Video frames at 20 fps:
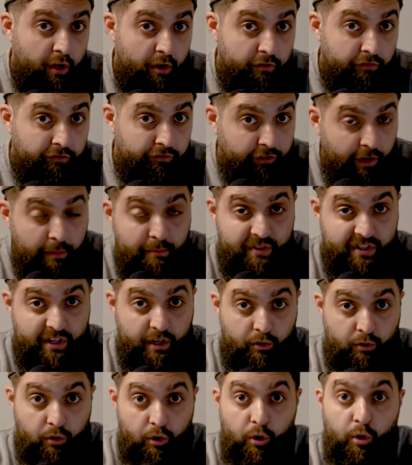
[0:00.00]
from
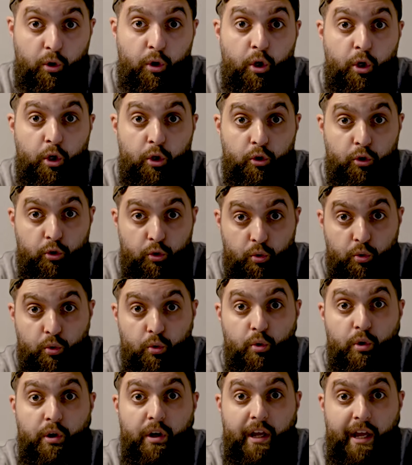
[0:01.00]
zero
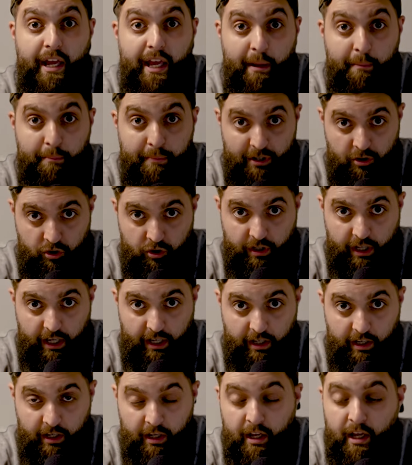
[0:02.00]
to a pitch
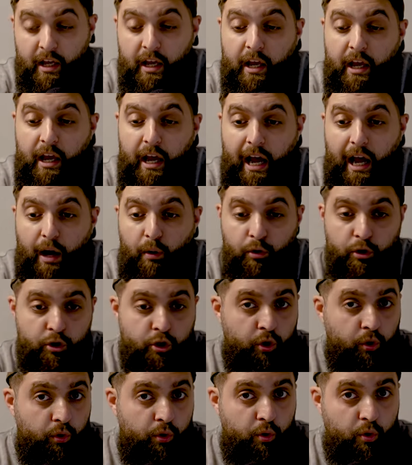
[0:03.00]
deck. I will
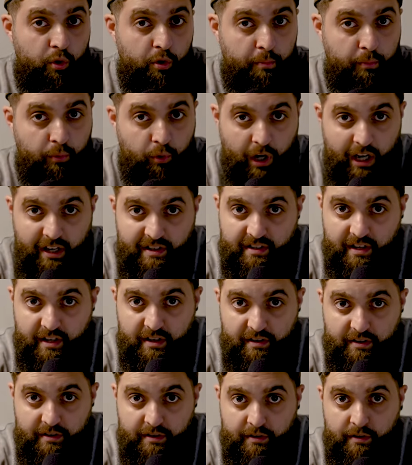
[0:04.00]
show you the
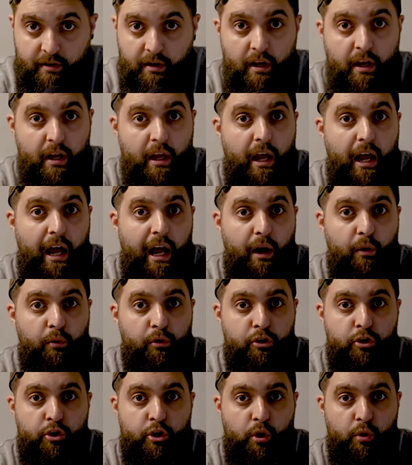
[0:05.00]
process. I
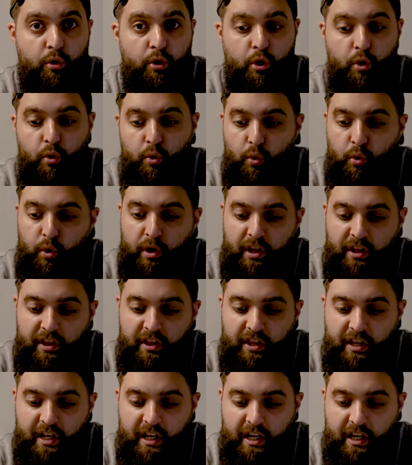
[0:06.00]
will show you
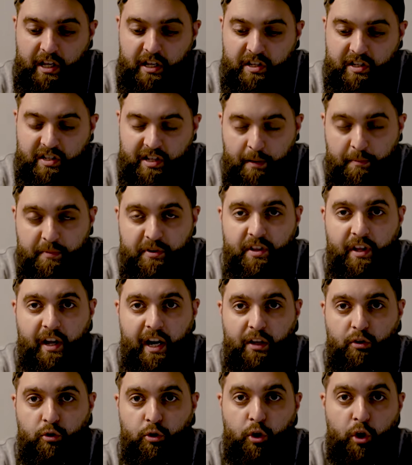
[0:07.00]
the steps that
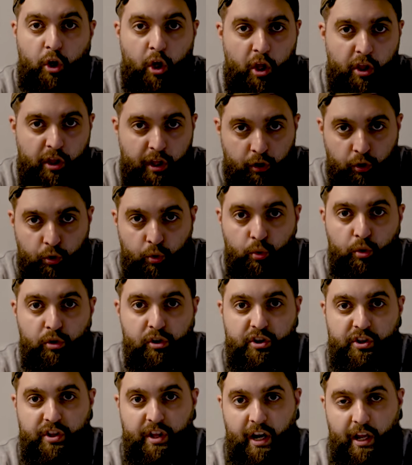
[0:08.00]
I took, the
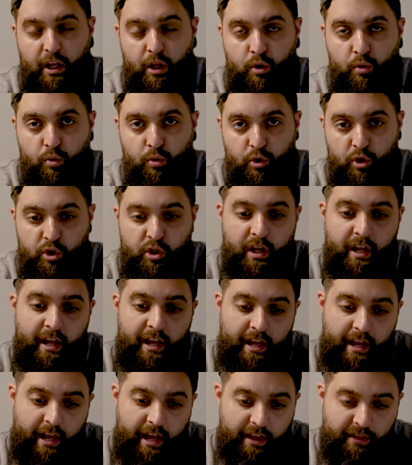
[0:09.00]
tools that I used,
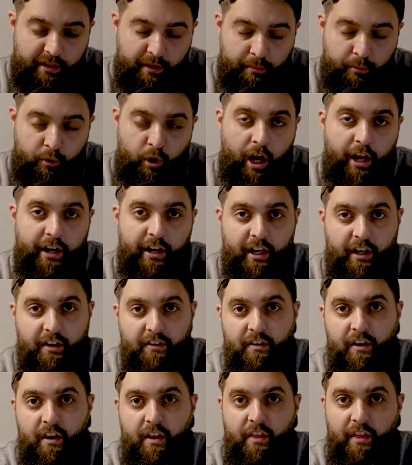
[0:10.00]
and the
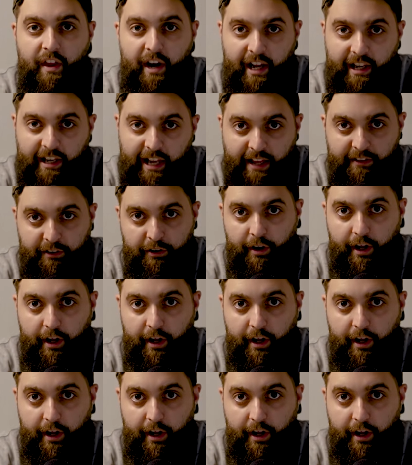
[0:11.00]
product that I landed